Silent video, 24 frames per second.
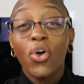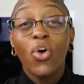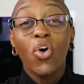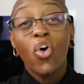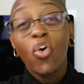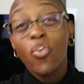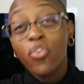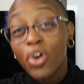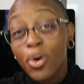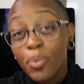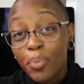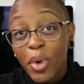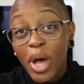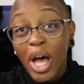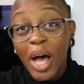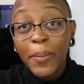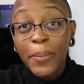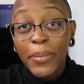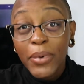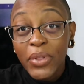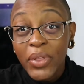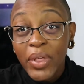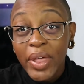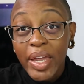
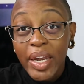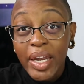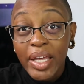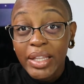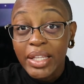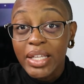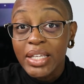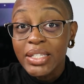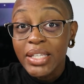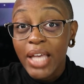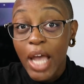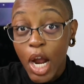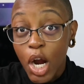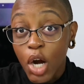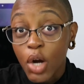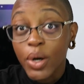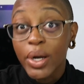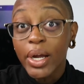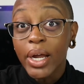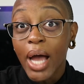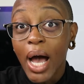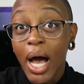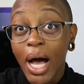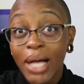overpopulating this
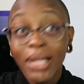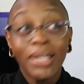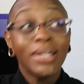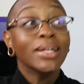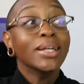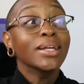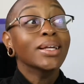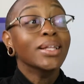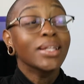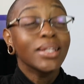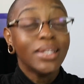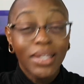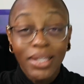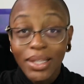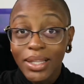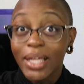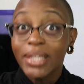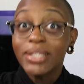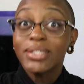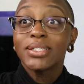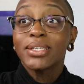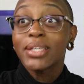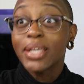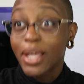area.
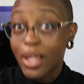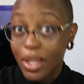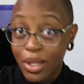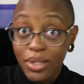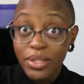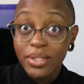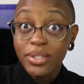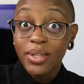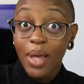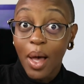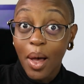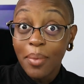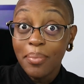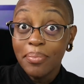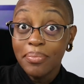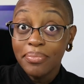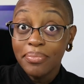Let's kill some.